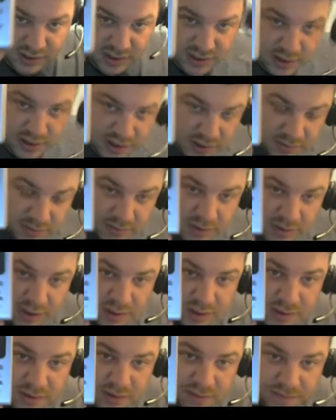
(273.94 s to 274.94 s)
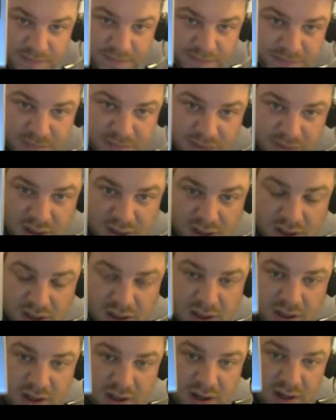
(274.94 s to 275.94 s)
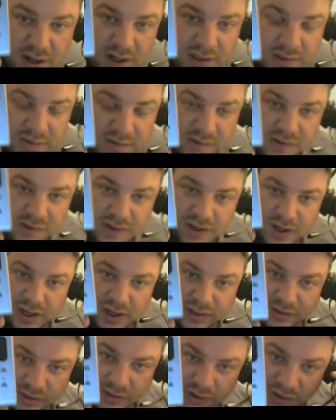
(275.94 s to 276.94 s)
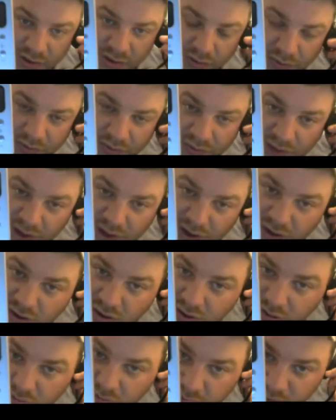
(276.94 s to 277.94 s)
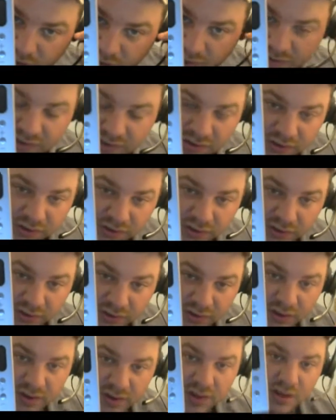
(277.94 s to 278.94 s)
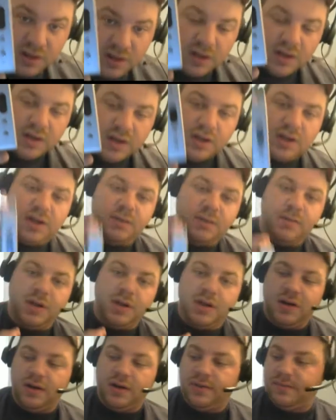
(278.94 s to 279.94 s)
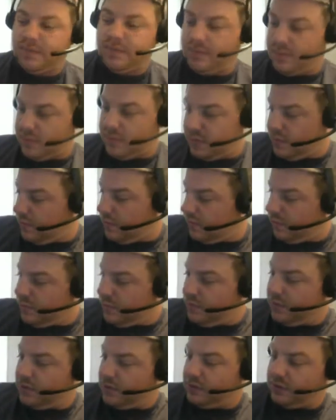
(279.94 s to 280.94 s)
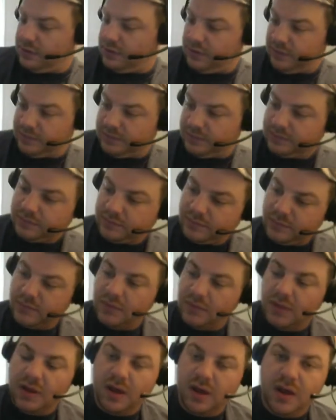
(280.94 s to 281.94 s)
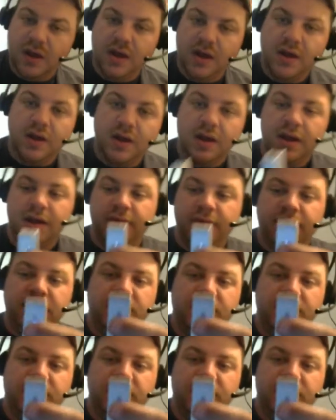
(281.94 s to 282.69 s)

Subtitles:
I mean, it's a little thinner, but it's taller. And I mean, of course, I have this